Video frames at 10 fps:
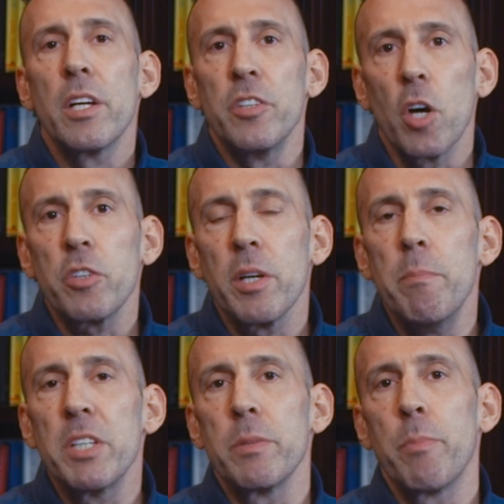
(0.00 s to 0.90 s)
Conducting
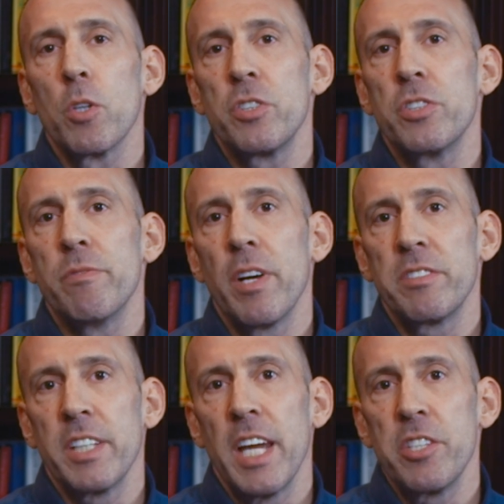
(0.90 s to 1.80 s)
a missing persons
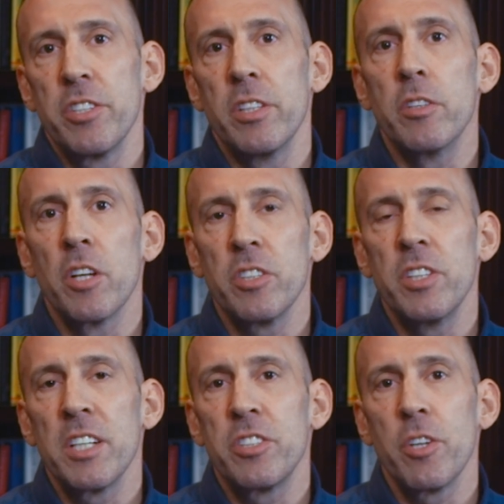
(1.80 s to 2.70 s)
investigation
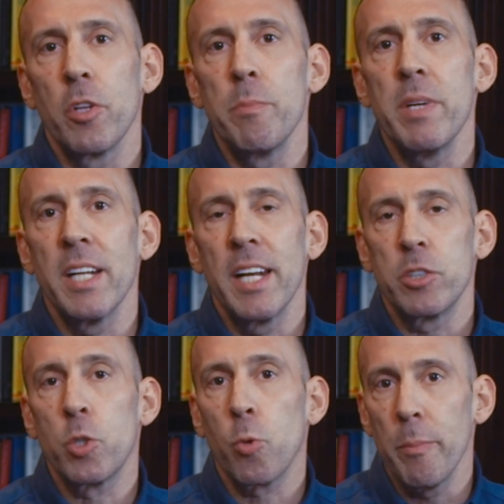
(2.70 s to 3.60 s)
doesn't necessarily mean that
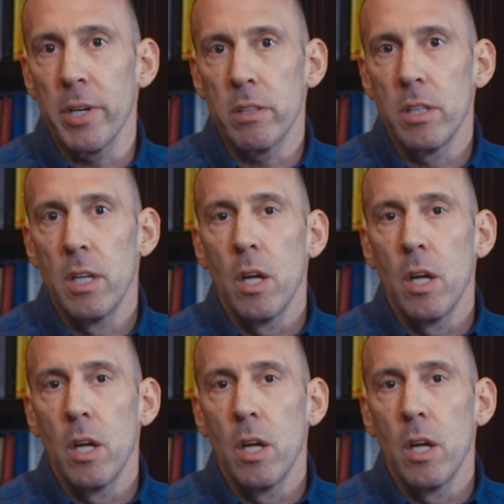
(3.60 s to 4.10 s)
it's criminal.